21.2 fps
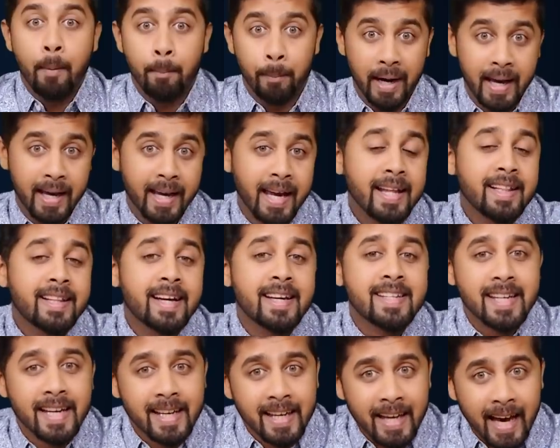But again,
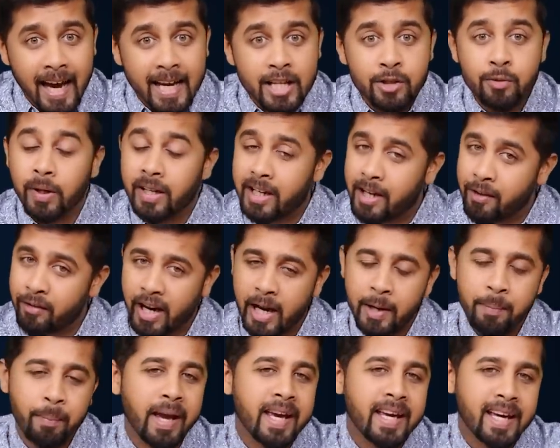there's a catch with
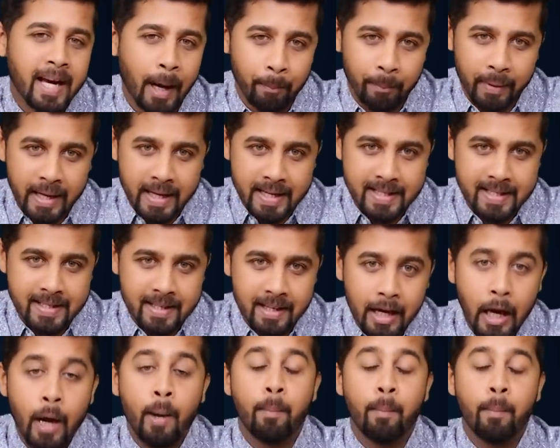dividend paying companies.